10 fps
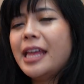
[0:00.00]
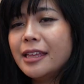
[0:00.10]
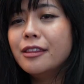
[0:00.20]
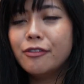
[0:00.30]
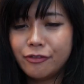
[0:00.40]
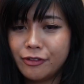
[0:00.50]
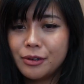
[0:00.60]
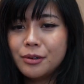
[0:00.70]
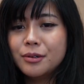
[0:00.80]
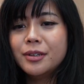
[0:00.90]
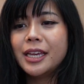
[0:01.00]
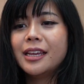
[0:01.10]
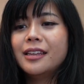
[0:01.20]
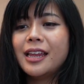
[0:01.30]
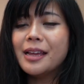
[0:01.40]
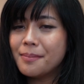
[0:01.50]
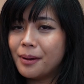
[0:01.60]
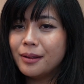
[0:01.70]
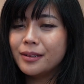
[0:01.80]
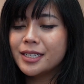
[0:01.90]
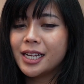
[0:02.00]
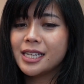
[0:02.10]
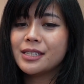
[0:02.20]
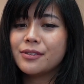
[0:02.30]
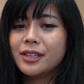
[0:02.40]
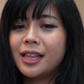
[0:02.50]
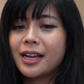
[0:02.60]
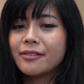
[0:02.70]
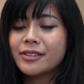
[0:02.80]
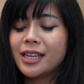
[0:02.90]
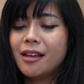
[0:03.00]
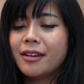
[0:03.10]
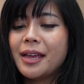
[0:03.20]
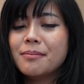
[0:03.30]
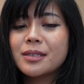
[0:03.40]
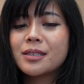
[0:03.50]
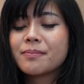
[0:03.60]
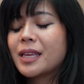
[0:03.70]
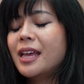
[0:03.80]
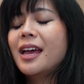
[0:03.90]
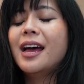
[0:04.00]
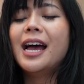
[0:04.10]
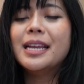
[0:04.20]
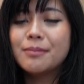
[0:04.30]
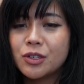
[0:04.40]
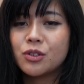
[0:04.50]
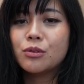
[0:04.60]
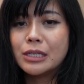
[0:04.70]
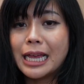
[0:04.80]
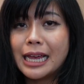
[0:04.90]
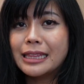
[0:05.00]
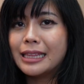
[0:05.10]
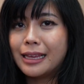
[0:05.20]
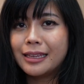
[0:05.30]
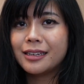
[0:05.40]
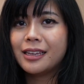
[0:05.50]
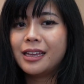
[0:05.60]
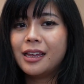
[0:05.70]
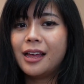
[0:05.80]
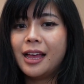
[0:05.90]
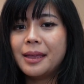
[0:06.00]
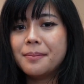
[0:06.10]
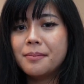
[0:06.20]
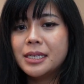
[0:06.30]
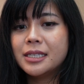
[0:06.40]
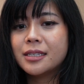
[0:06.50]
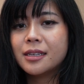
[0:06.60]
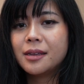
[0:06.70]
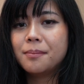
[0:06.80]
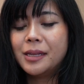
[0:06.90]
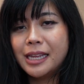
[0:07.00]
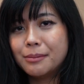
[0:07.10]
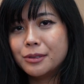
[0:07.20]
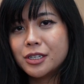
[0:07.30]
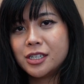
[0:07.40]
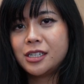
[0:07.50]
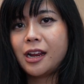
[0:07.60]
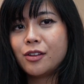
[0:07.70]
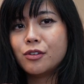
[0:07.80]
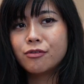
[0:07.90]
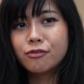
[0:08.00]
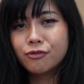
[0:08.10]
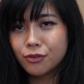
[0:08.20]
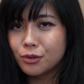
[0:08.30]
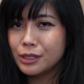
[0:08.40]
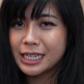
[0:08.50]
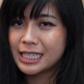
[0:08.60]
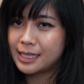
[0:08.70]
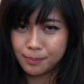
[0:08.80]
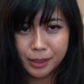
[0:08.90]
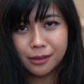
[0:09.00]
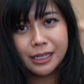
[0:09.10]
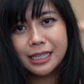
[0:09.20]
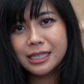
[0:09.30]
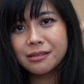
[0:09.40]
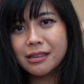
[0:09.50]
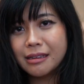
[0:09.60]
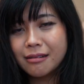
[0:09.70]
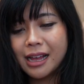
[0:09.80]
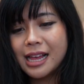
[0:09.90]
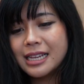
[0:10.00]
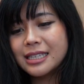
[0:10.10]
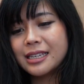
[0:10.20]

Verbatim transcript: and the food and I apologize for the lack of sound. I'm I am just so sad that I missed being able to share the full experience with you guys.